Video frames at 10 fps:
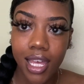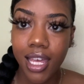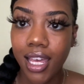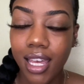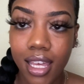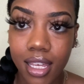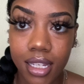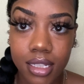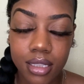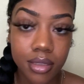
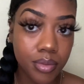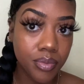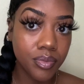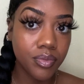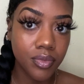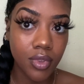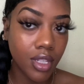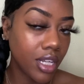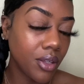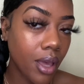And
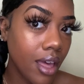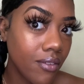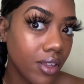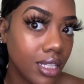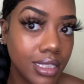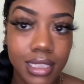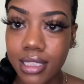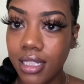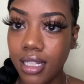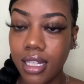there you have it.
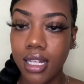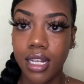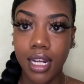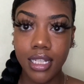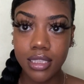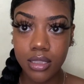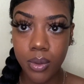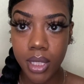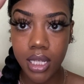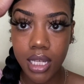Nice,
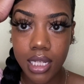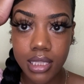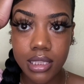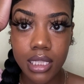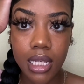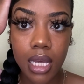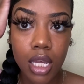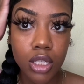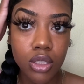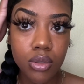quick, easy,
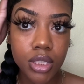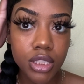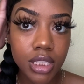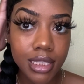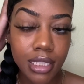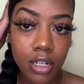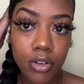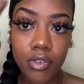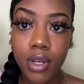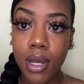
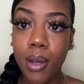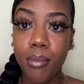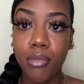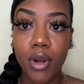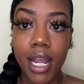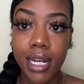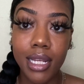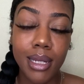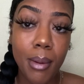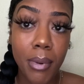do-it-yourself braided
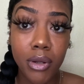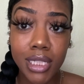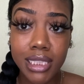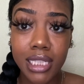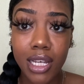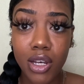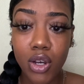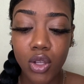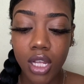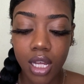
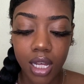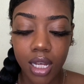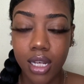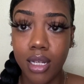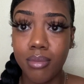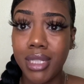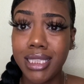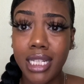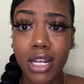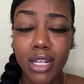ponytail. This
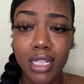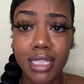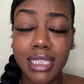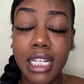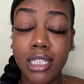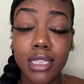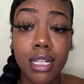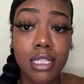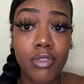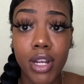hairstyle
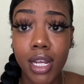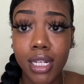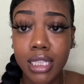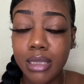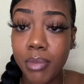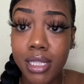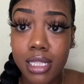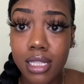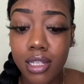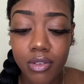is very
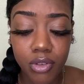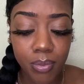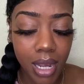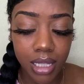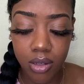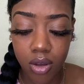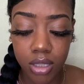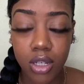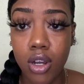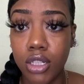inexpensive. It probably will only
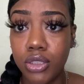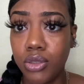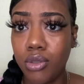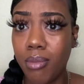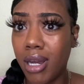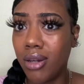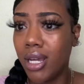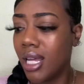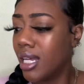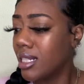cost you about
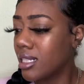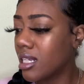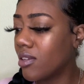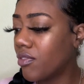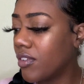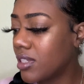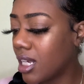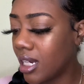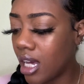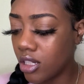
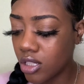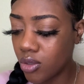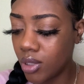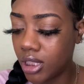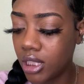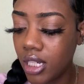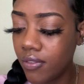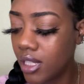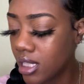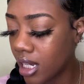$10–15 to achieve
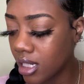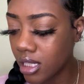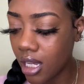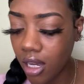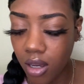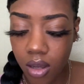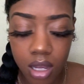this hairstyle.